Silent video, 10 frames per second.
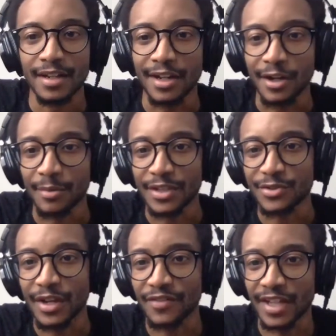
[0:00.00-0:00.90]
I
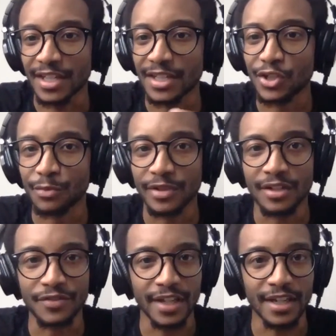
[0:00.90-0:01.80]
do have like a little bit
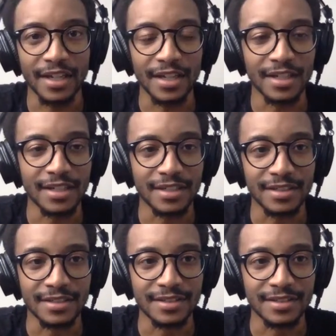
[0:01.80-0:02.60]
of a